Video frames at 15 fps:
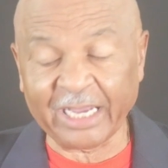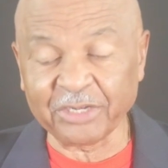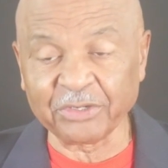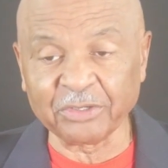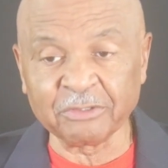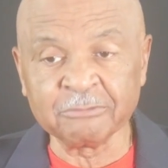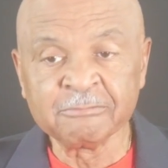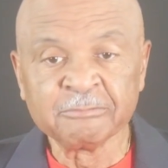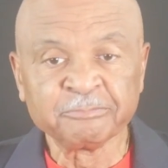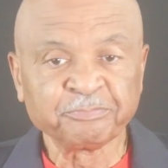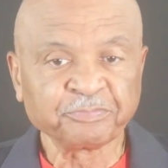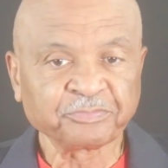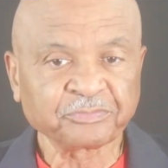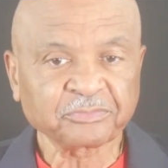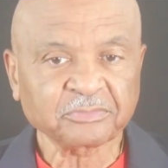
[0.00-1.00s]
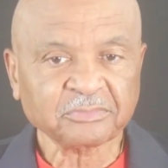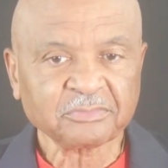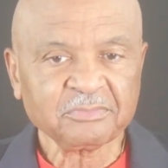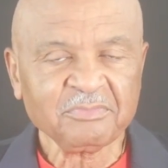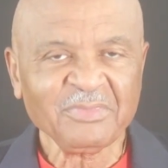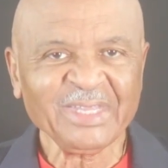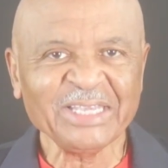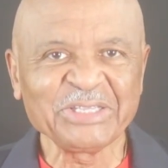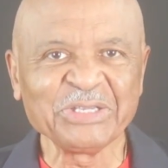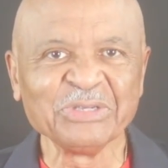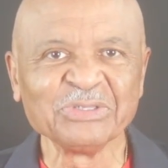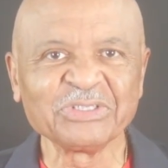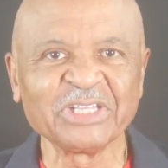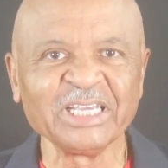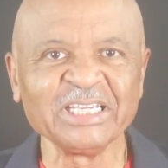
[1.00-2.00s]
I do
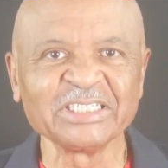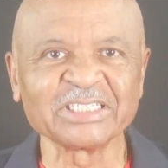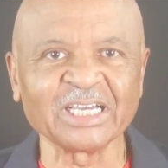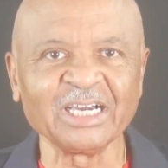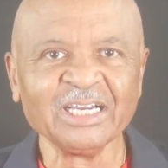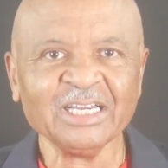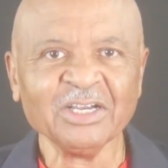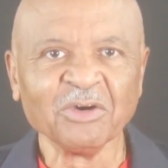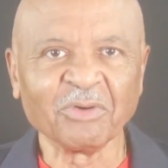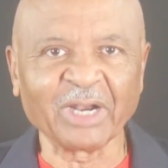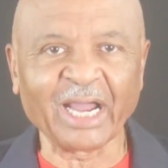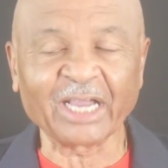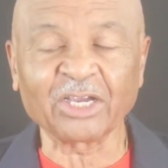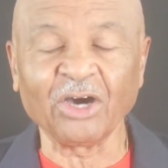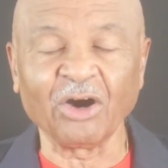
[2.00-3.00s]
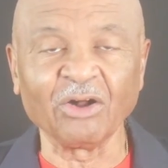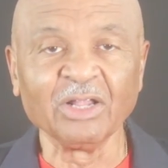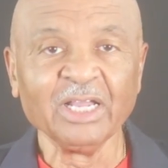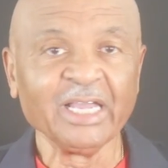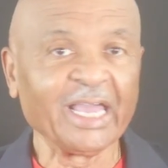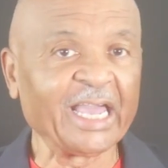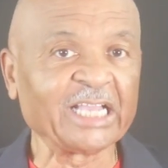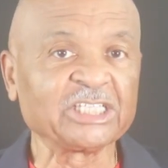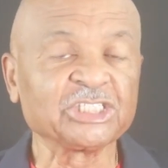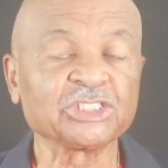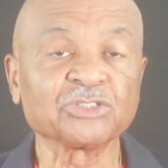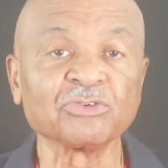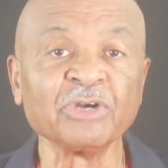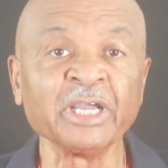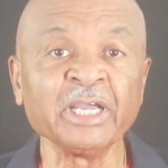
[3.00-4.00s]
use these, what I call
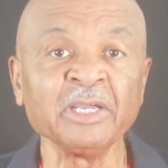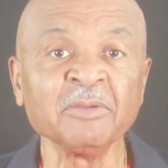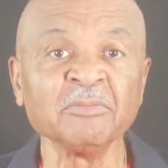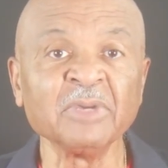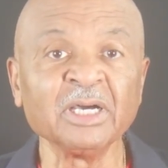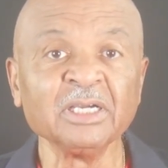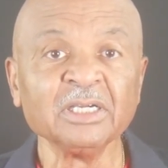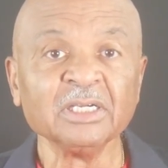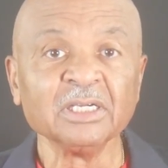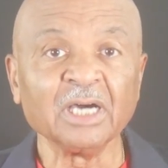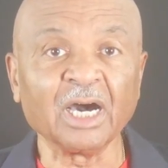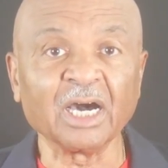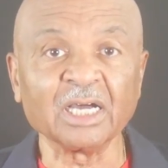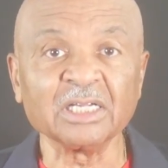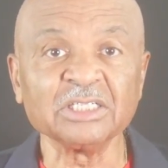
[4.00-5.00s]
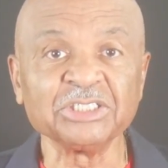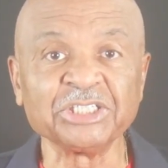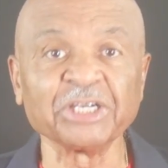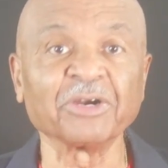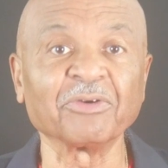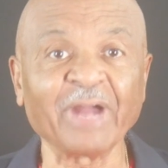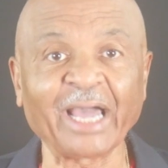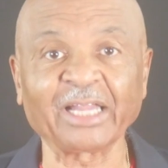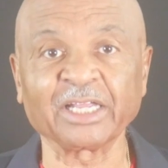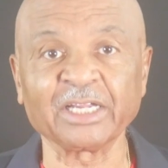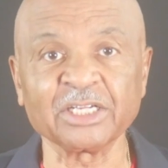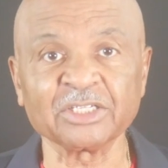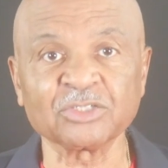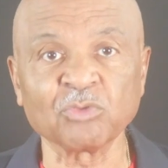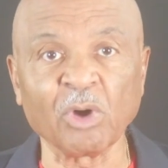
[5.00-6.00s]
extreme
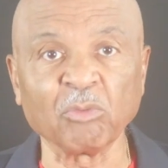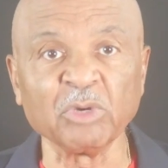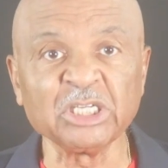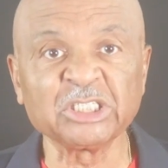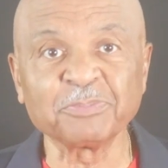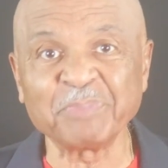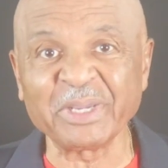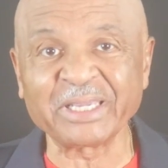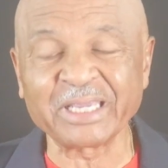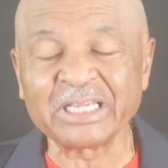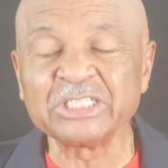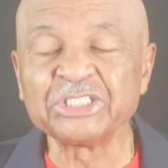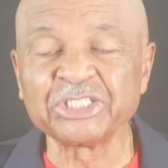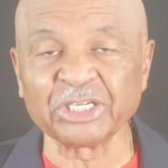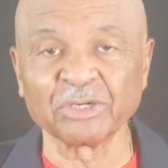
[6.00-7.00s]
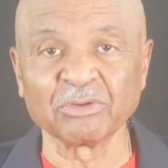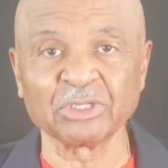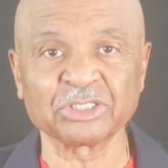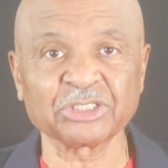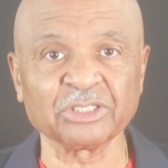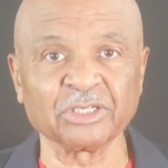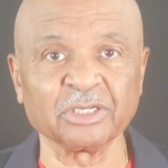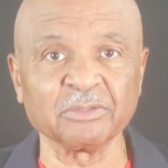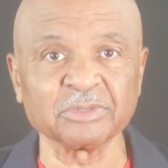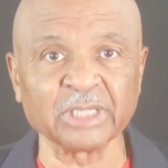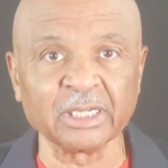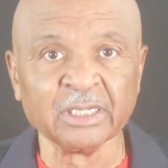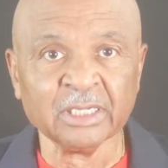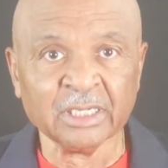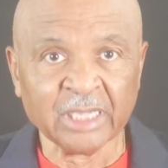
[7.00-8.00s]
generalities, where we speak in general terms,
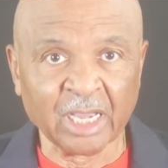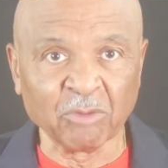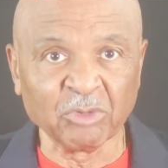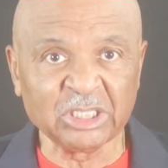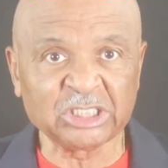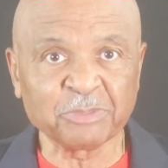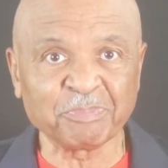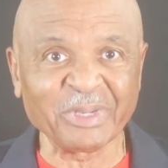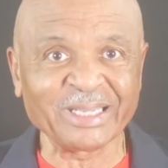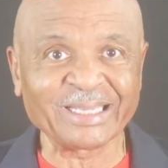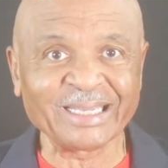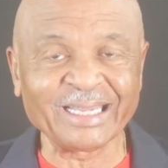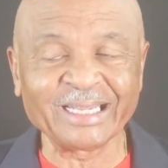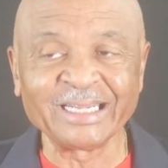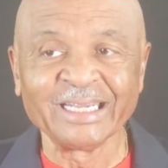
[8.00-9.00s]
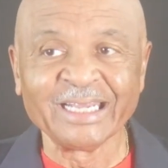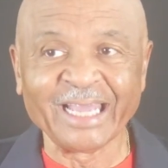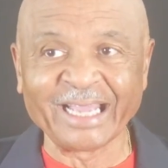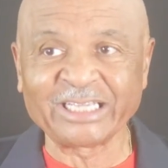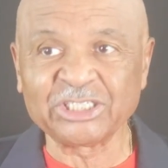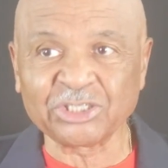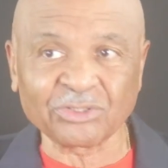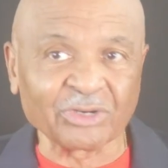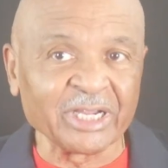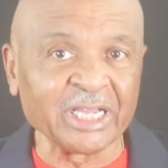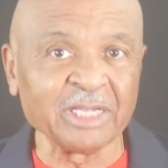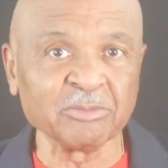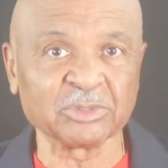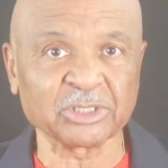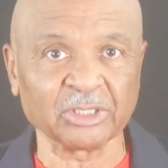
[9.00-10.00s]
and we speak in
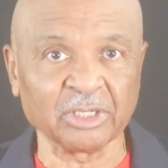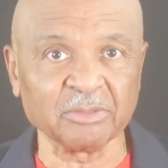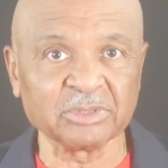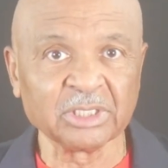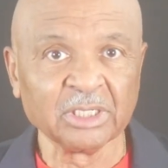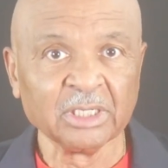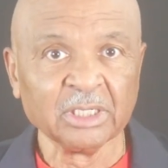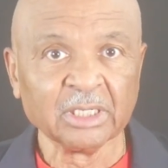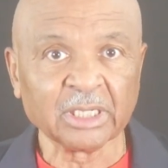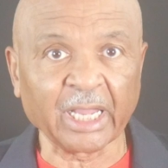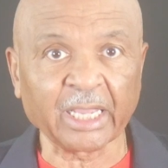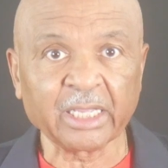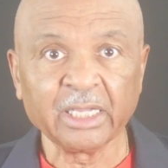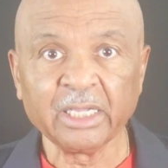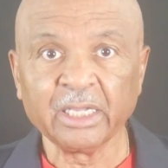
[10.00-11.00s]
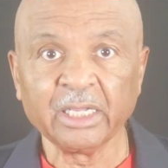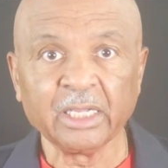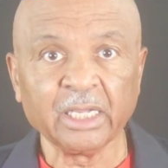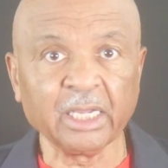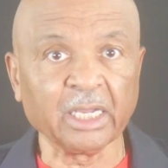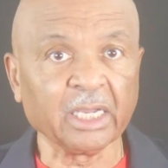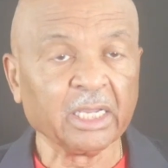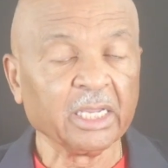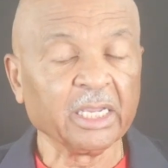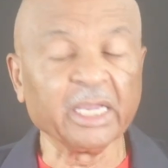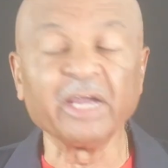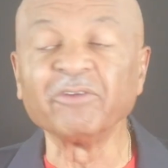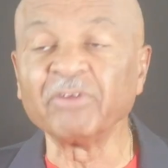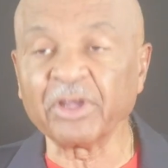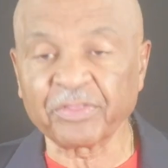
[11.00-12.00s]
extreme terms, like
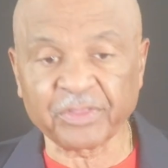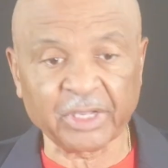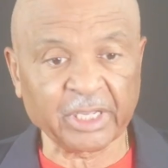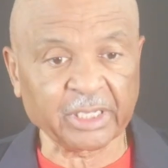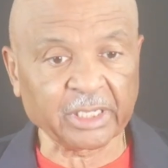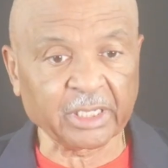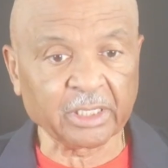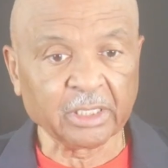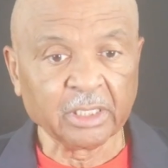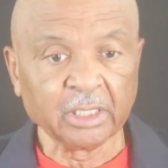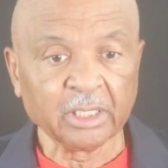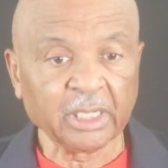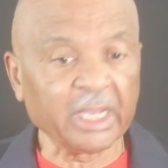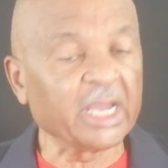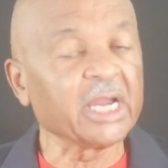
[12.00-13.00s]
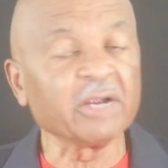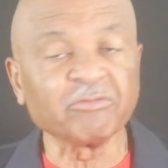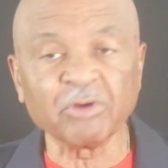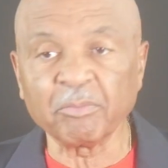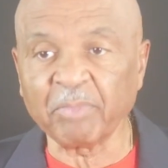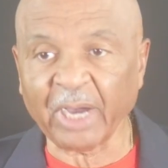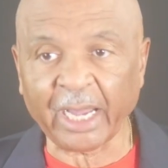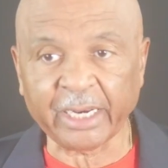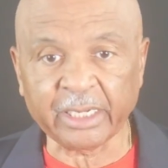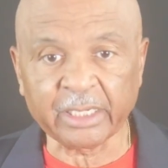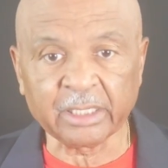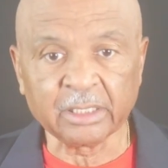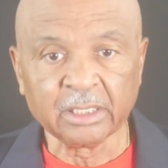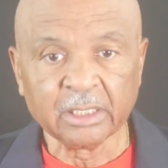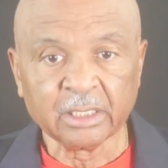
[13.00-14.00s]
everything,
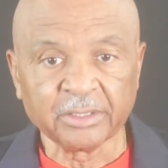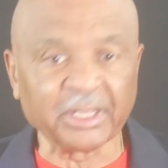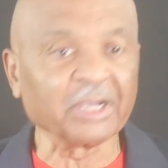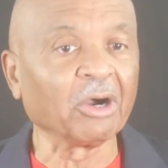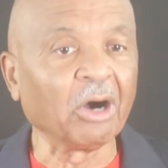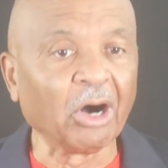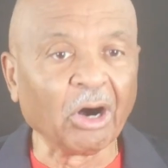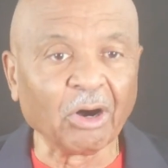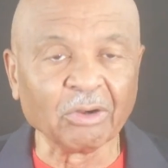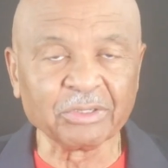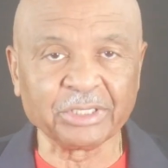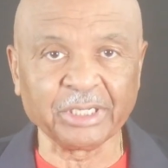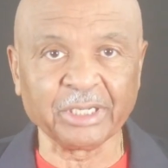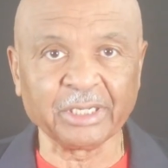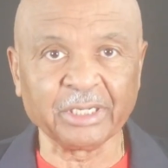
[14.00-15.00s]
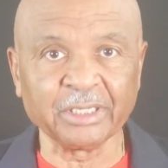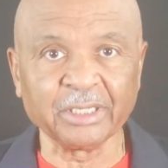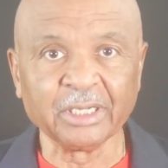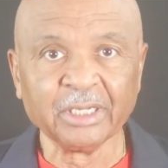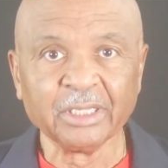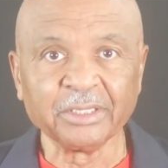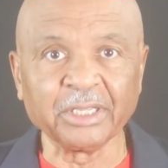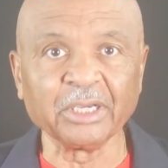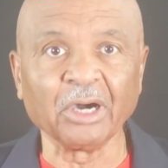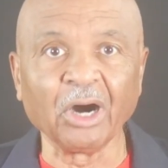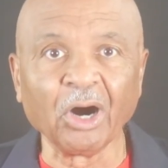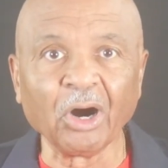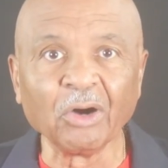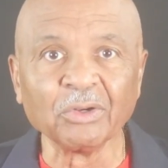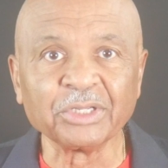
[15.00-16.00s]
everybody. They all did, and they
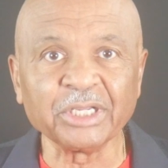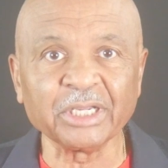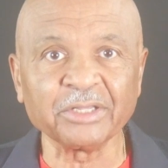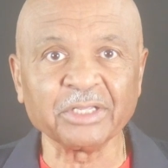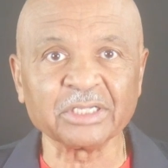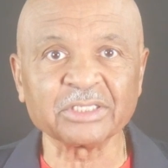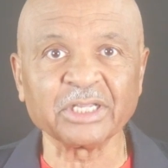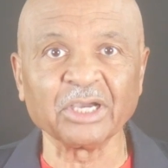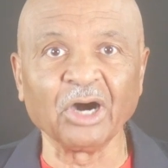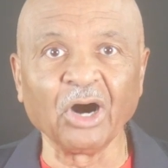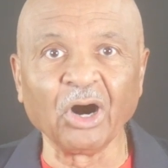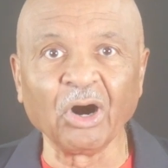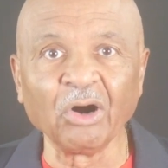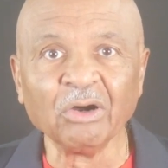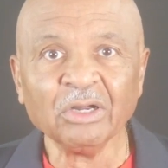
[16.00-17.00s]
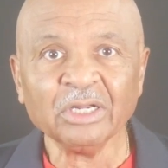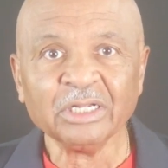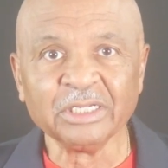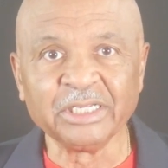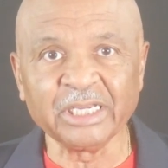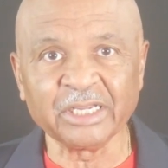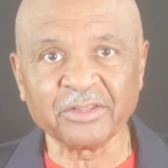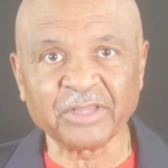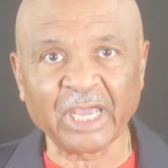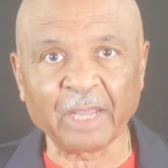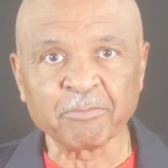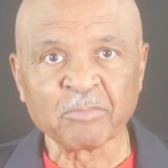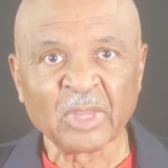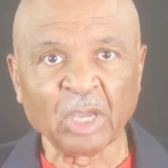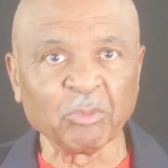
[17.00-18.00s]
all did this, they all did
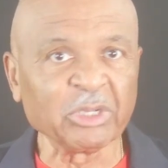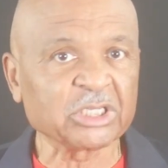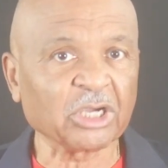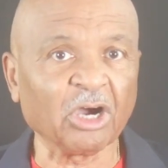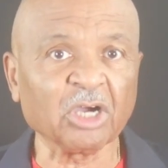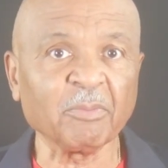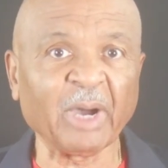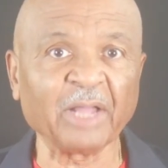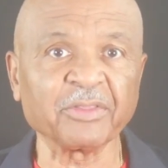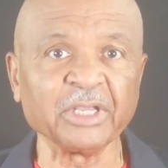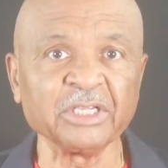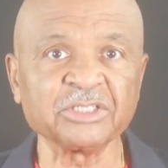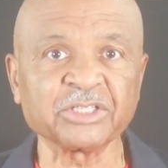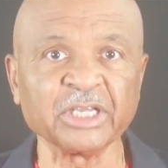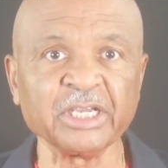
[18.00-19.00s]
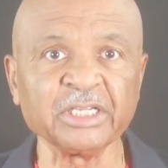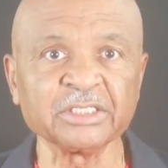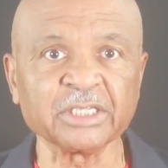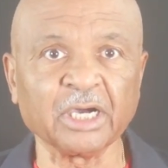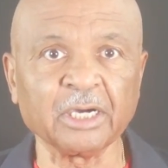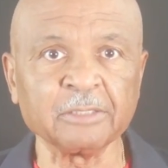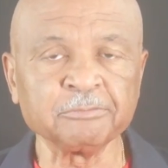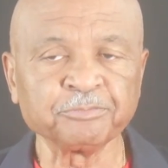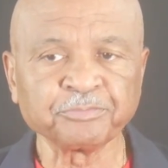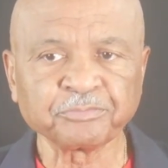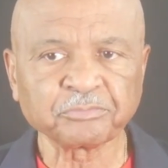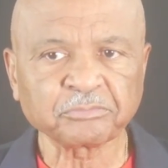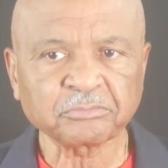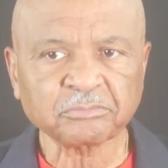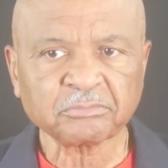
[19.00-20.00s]
that. And we talk about these things, and
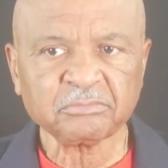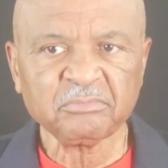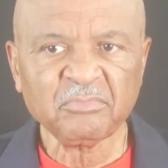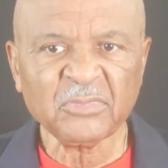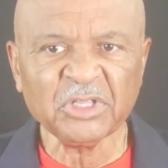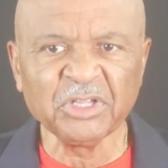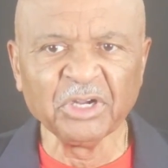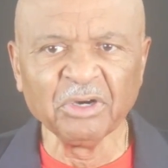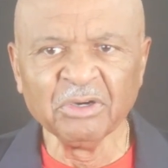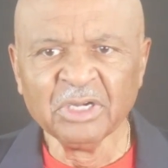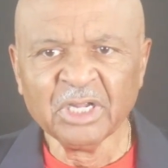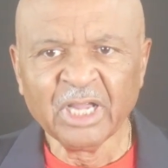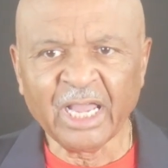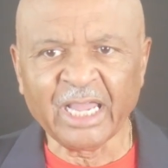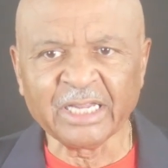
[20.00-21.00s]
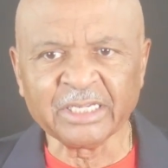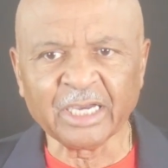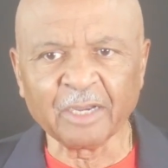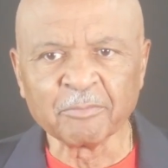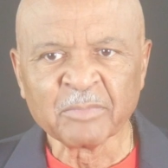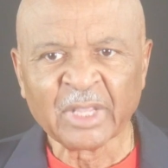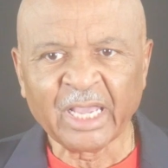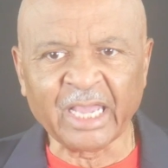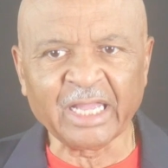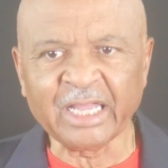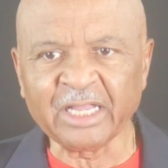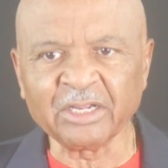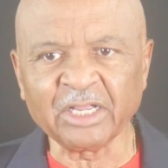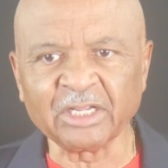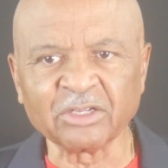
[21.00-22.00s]

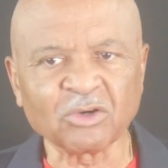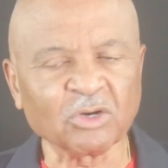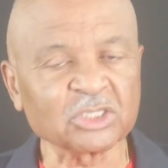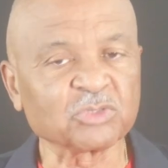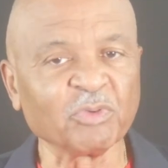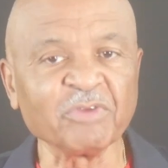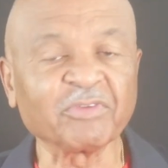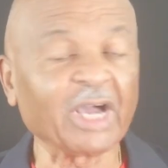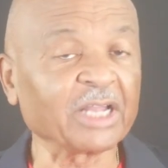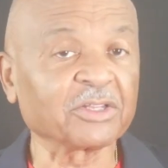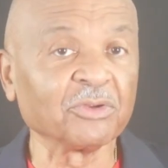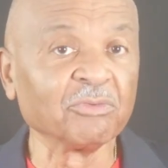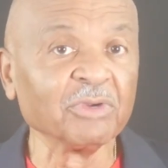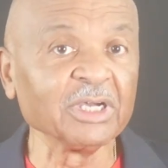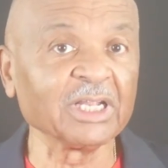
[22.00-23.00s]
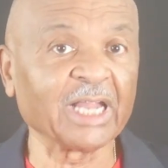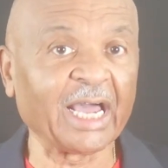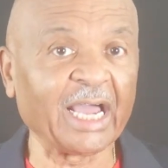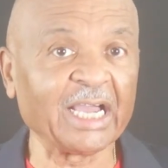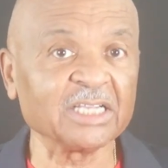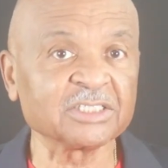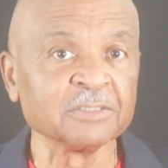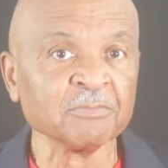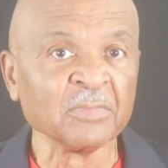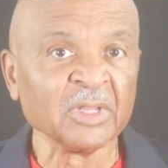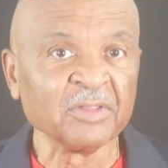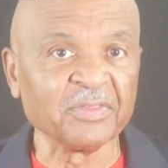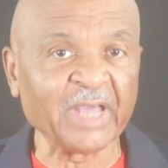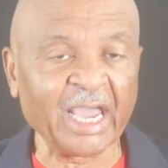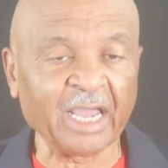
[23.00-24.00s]
of course, we've got to realize
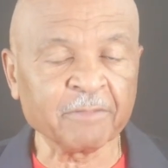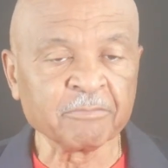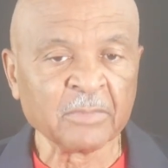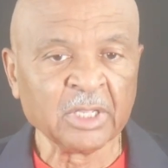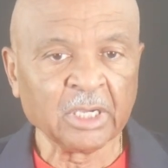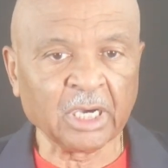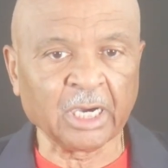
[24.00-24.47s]
that